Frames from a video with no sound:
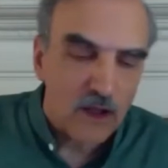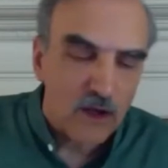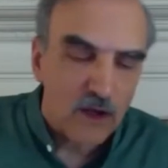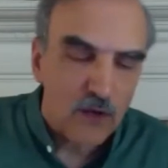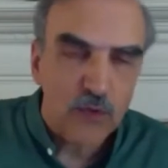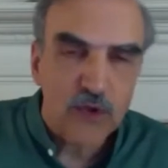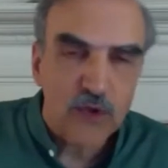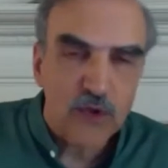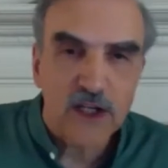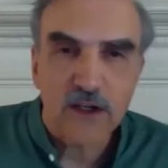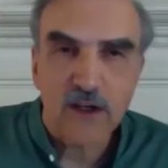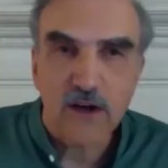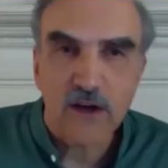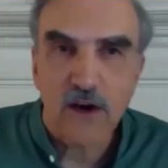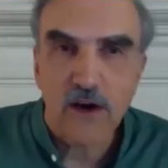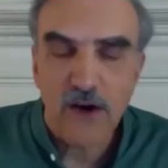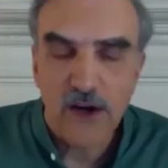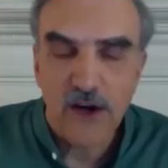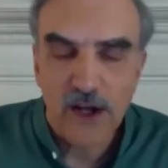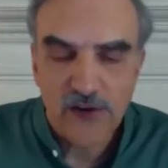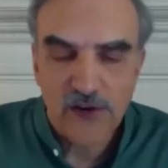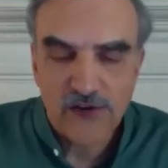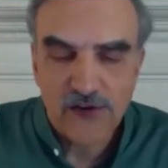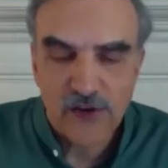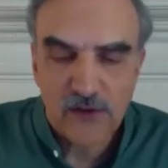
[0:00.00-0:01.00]

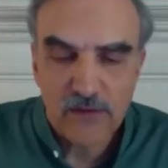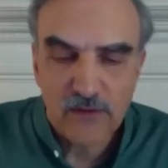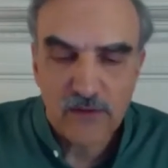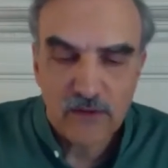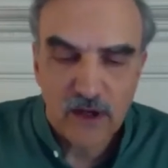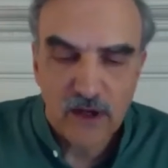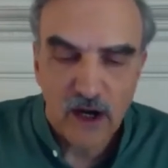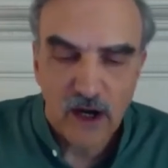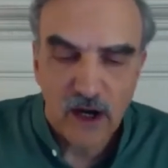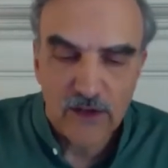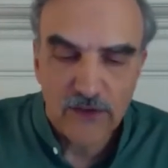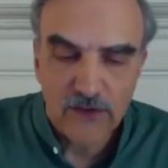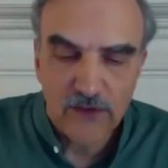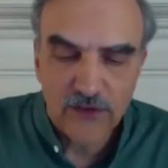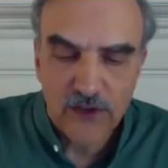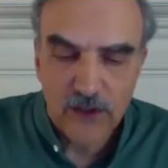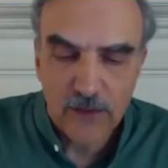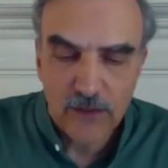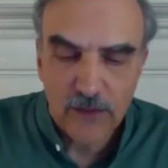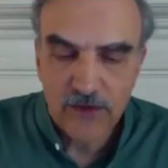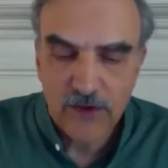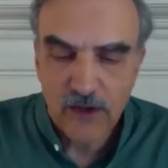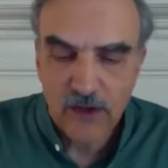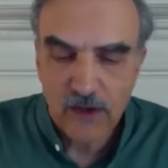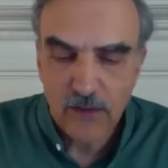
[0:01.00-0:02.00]
reincarnation
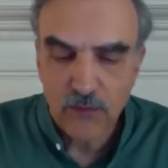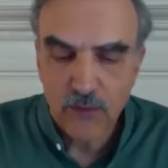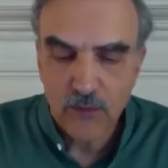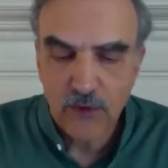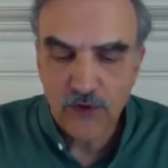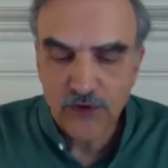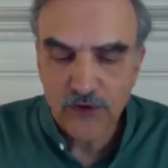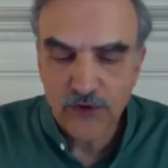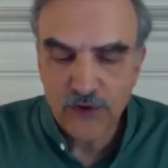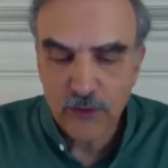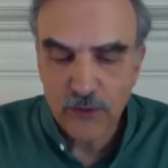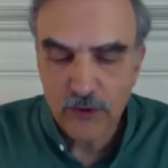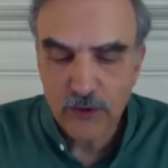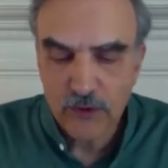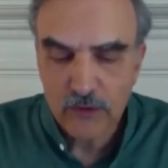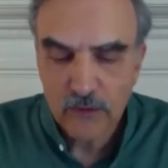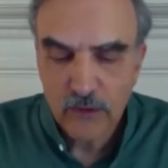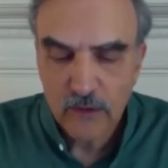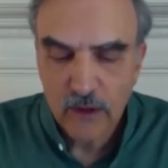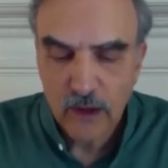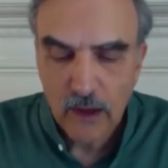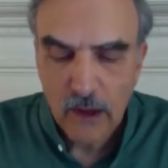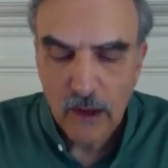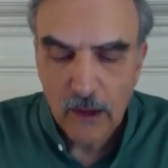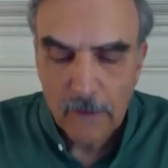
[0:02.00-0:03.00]
concept and principle.
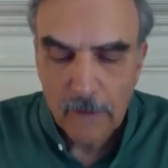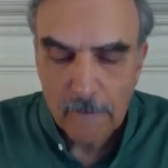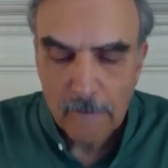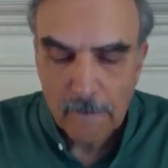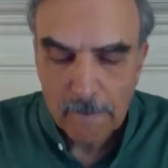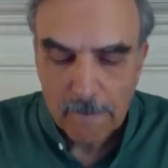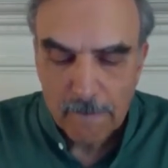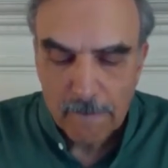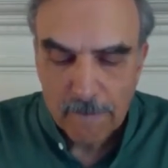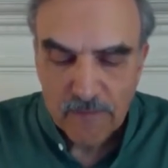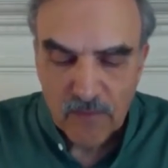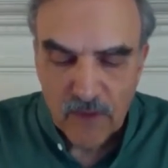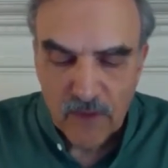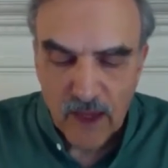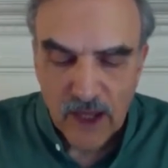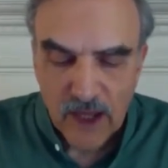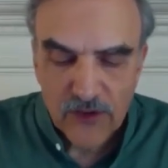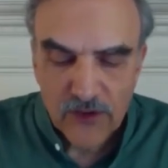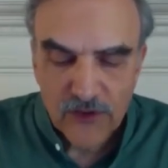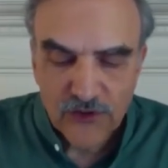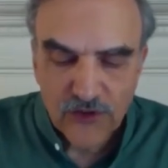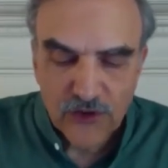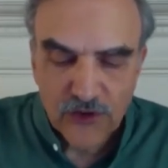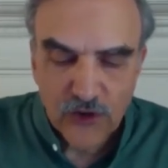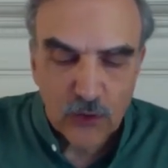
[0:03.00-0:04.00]

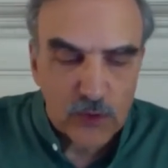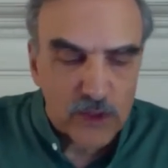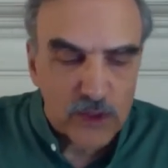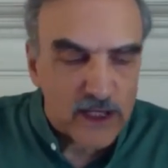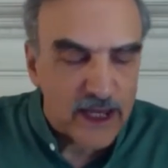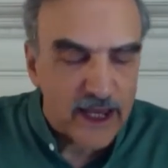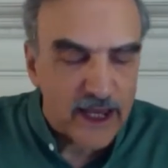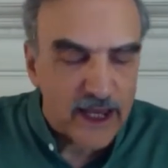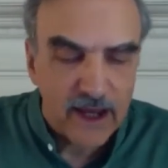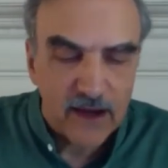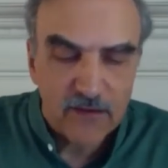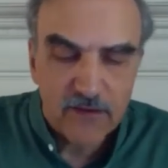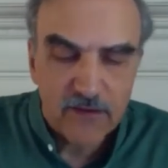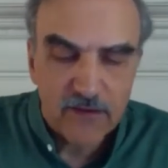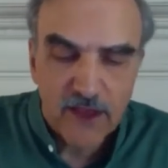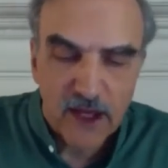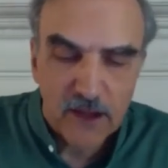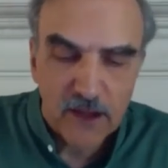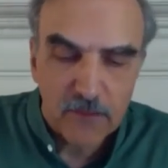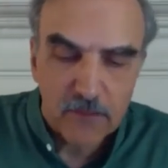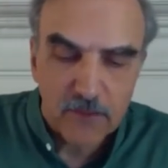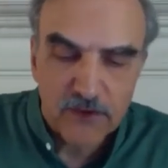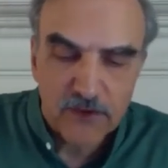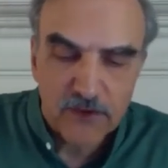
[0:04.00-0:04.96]
And so we have that